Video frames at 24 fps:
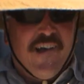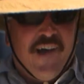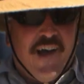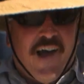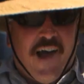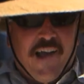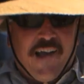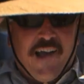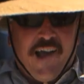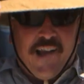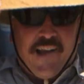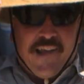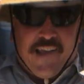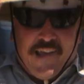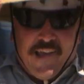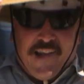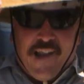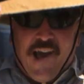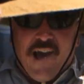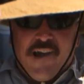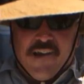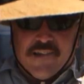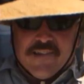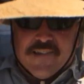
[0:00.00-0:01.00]
I got to
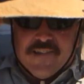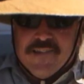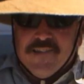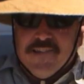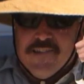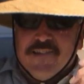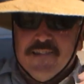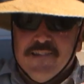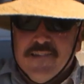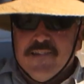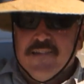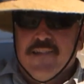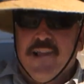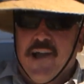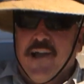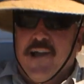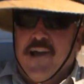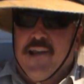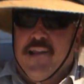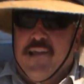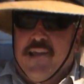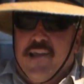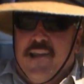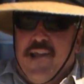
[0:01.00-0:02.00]
get out of
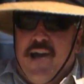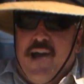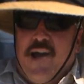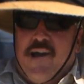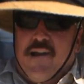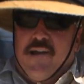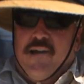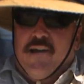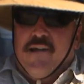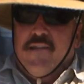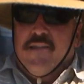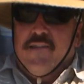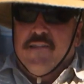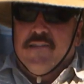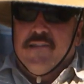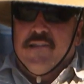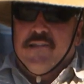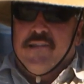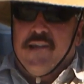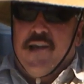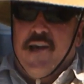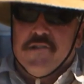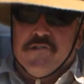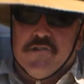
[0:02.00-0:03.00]

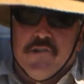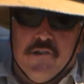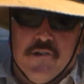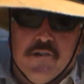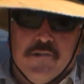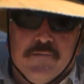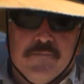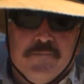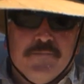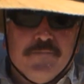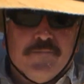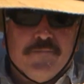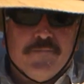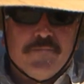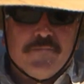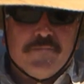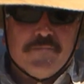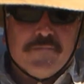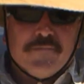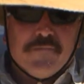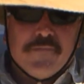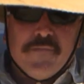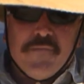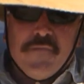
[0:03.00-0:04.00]
the desert.
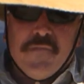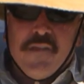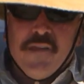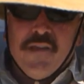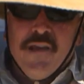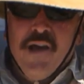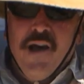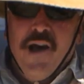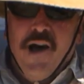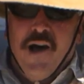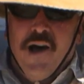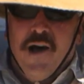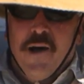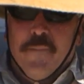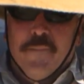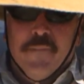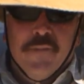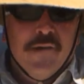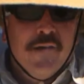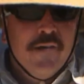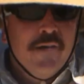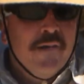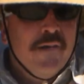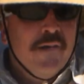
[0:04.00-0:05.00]

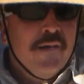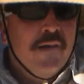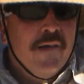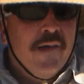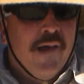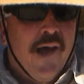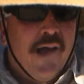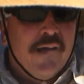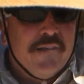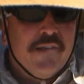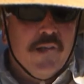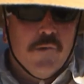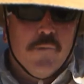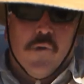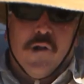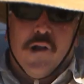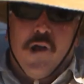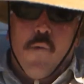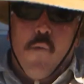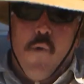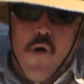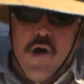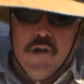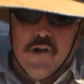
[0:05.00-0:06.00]
I did what
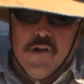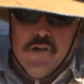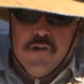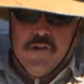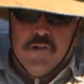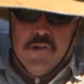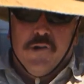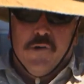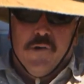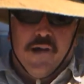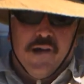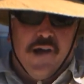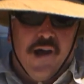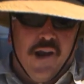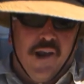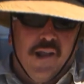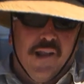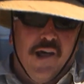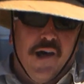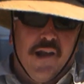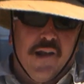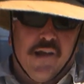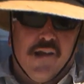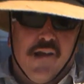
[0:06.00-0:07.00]
I wanted to do. I got a
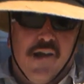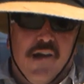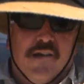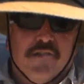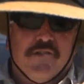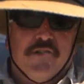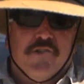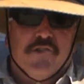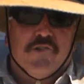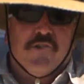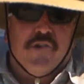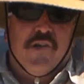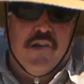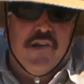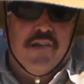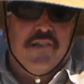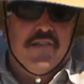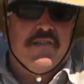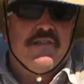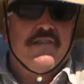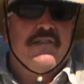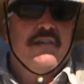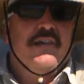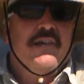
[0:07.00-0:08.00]
lot of
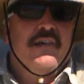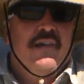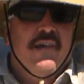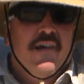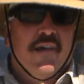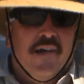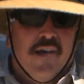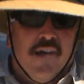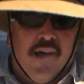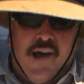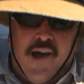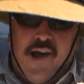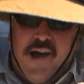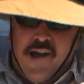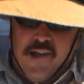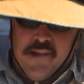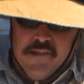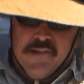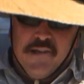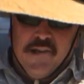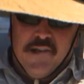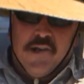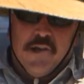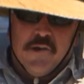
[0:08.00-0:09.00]
concentrates. I
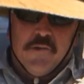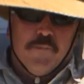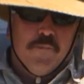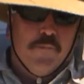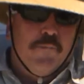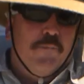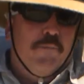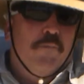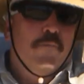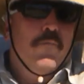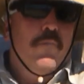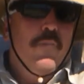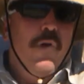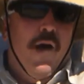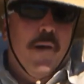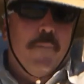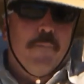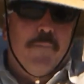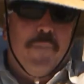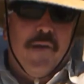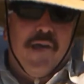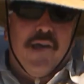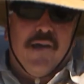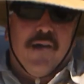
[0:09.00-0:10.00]
did I
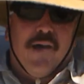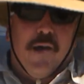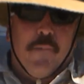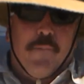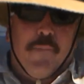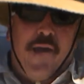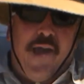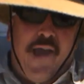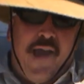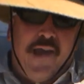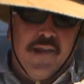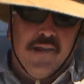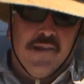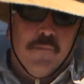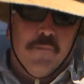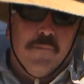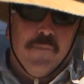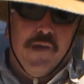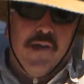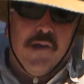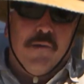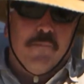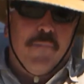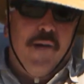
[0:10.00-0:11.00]
panned a
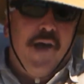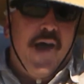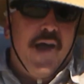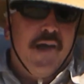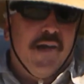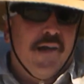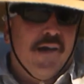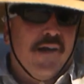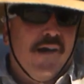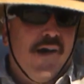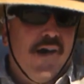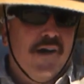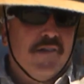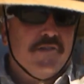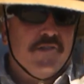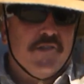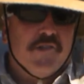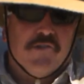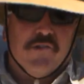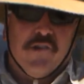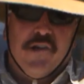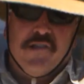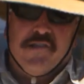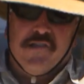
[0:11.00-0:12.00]
big bag of
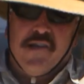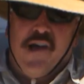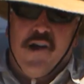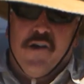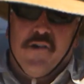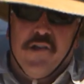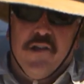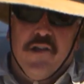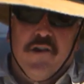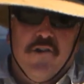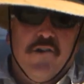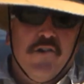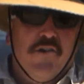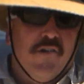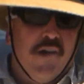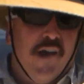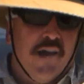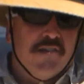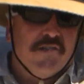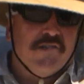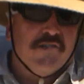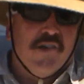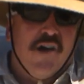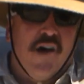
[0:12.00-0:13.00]
concentrates out here. You
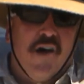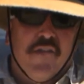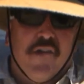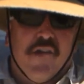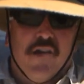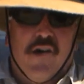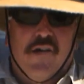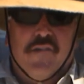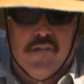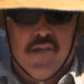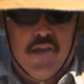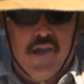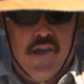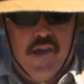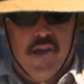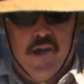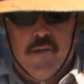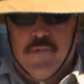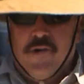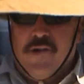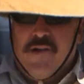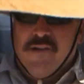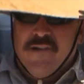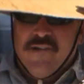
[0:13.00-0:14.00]
guys saw that on the
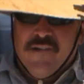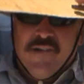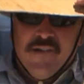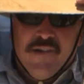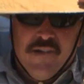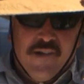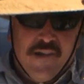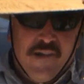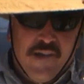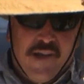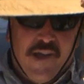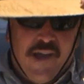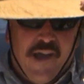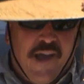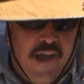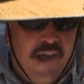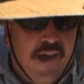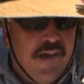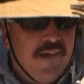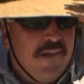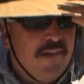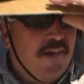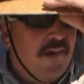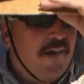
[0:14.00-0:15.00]
camera.
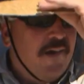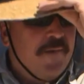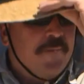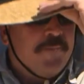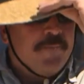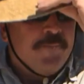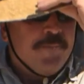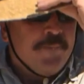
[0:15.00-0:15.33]
And